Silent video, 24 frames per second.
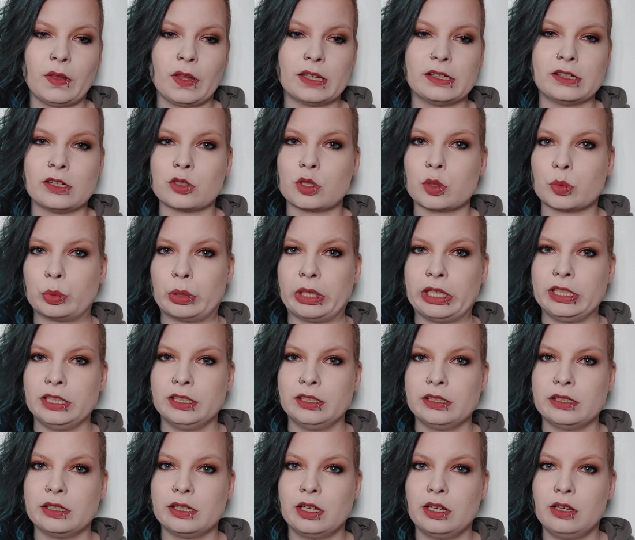no spring,
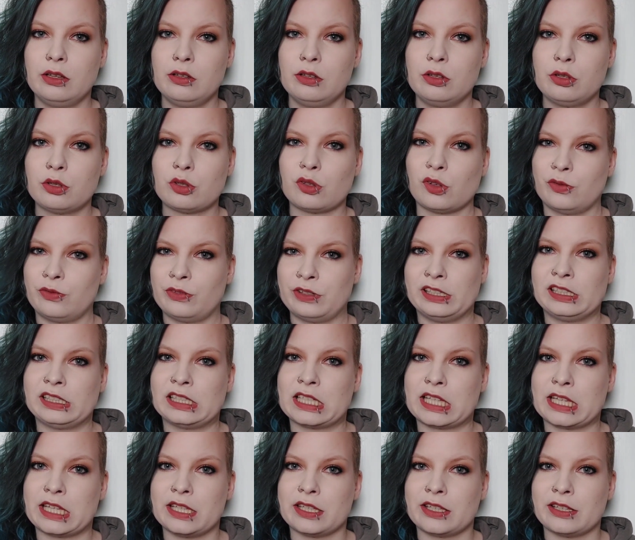so field
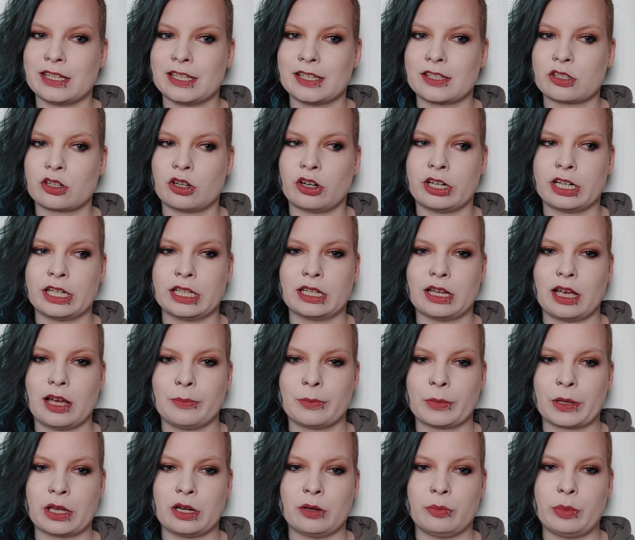season is starting.
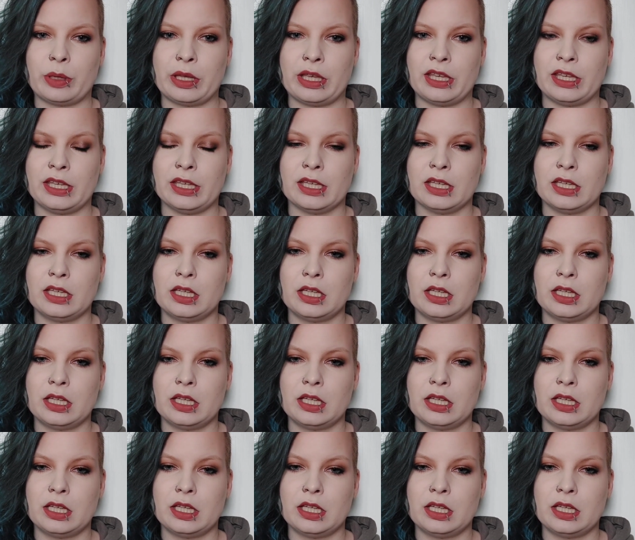I'm gonna be